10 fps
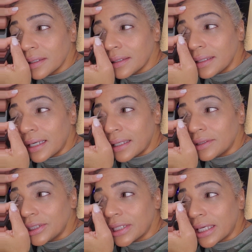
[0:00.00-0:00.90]
the
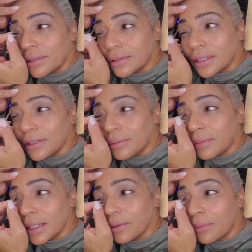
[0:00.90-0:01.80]
eyeshadow that you
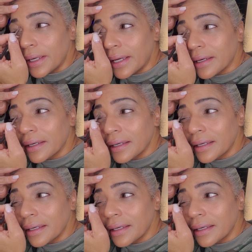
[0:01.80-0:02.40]
want to wear,